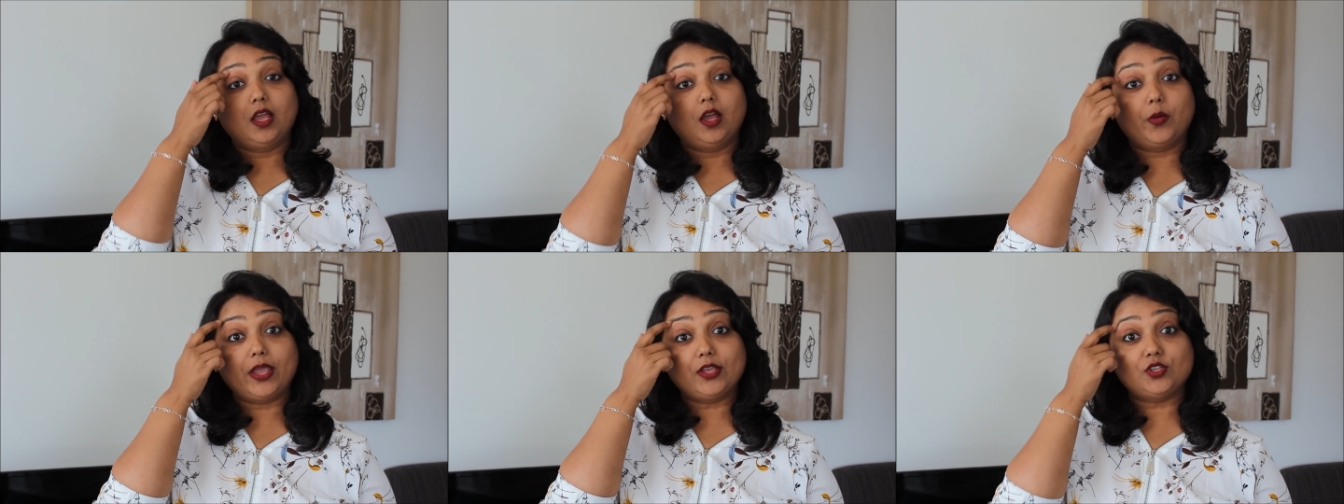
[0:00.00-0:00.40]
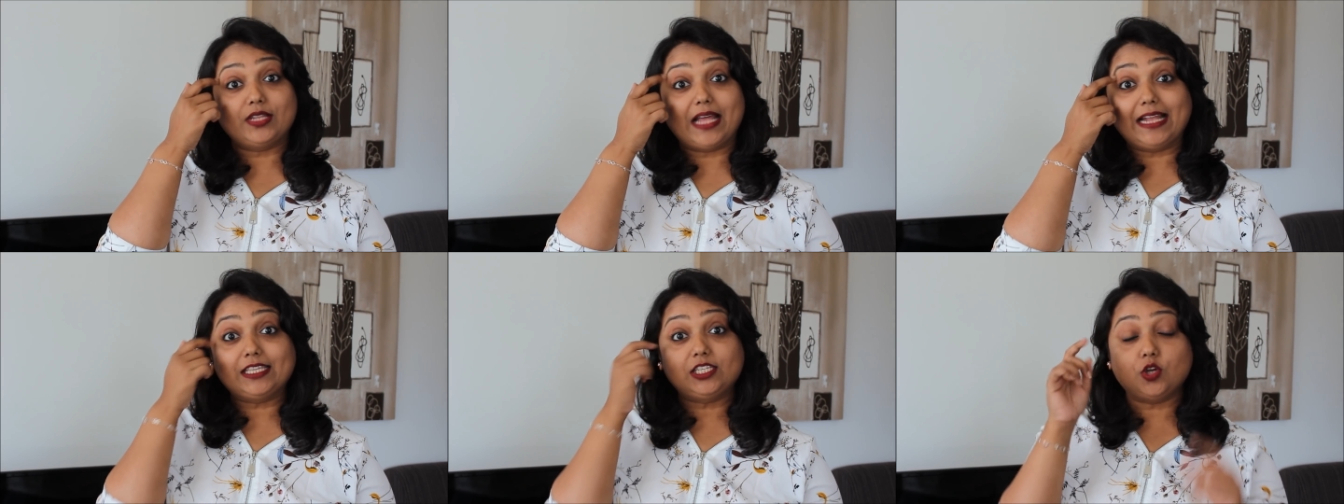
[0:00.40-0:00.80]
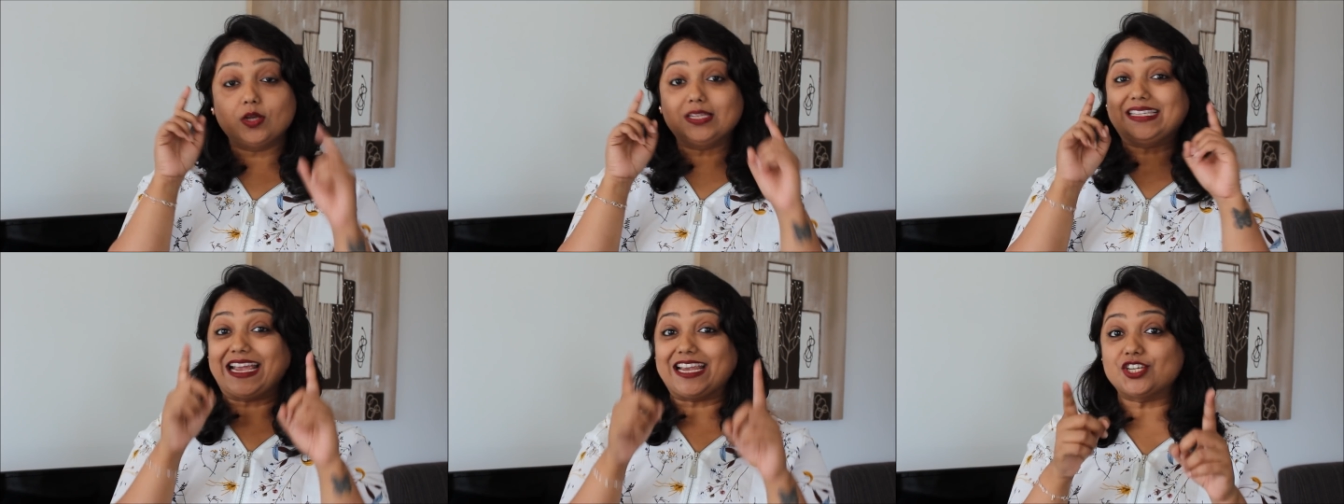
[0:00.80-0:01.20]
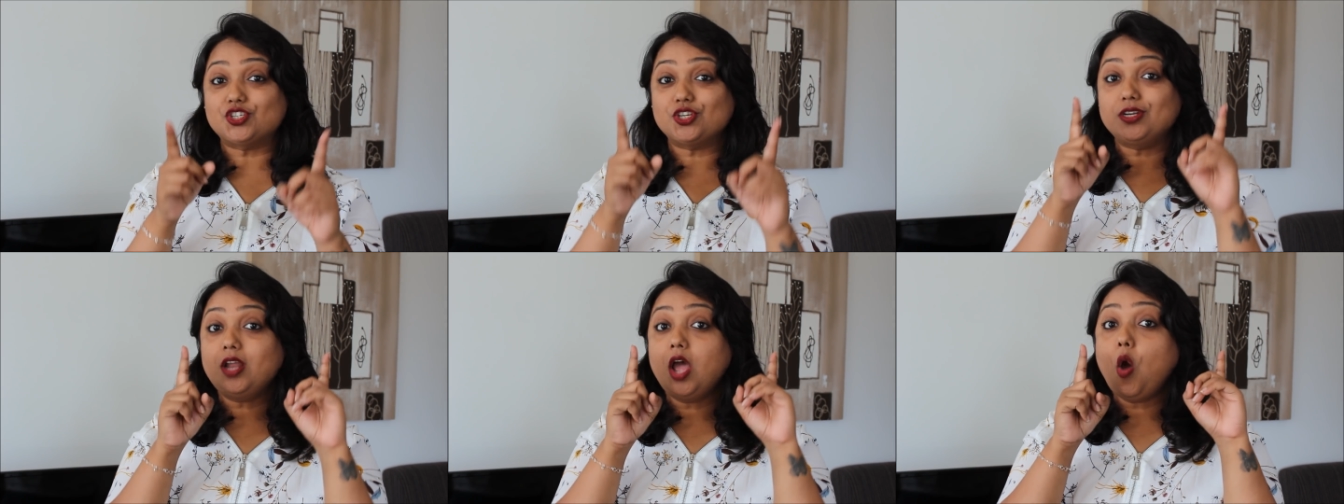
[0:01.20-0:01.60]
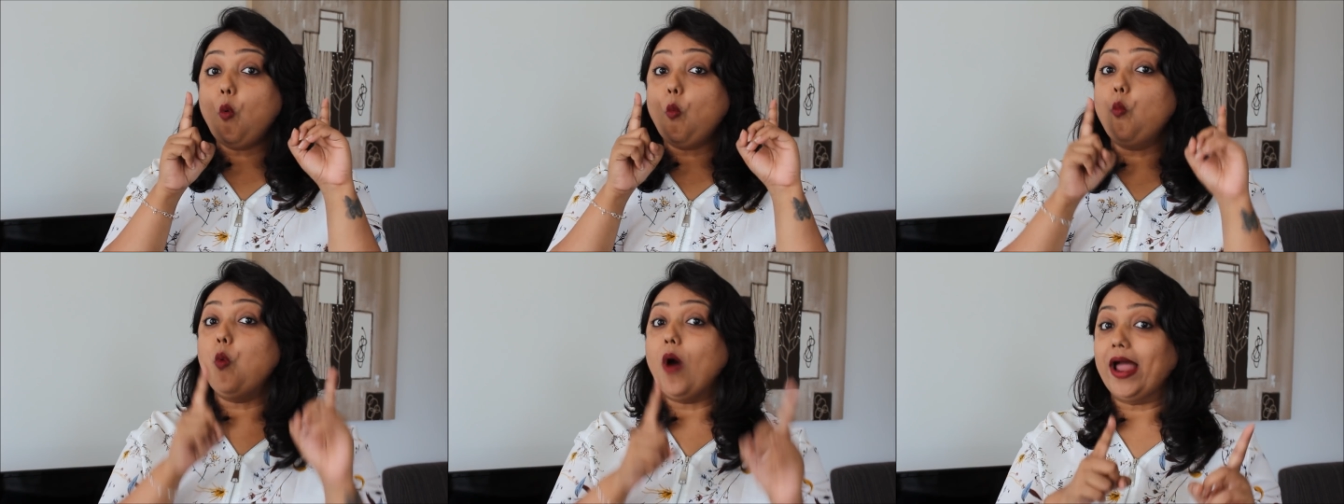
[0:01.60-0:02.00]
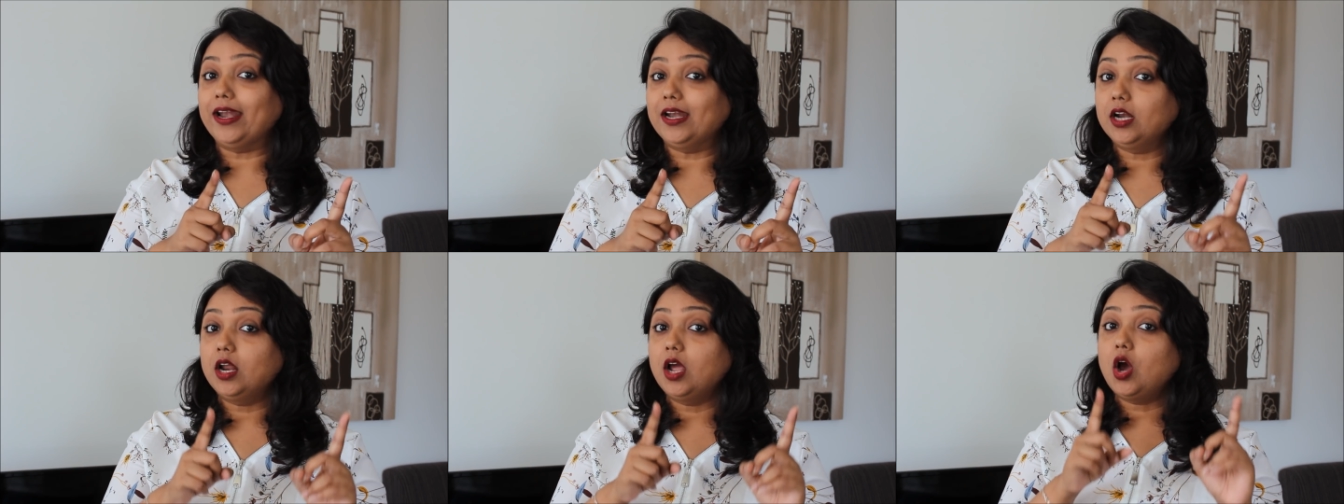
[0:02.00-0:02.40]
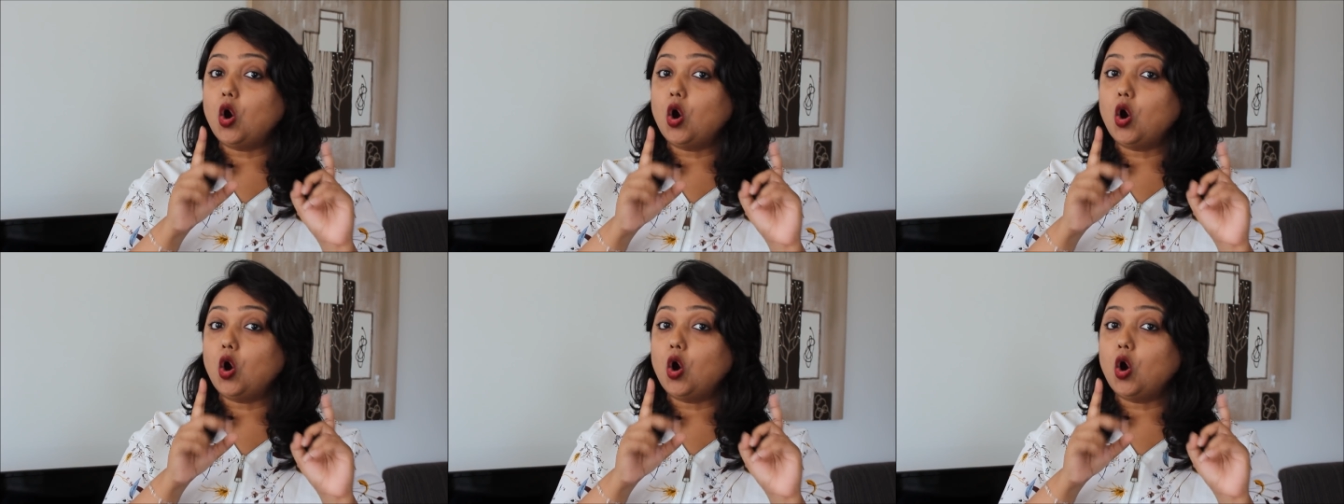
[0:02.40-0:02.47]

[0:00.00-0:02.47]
Okay, so that's your section 1,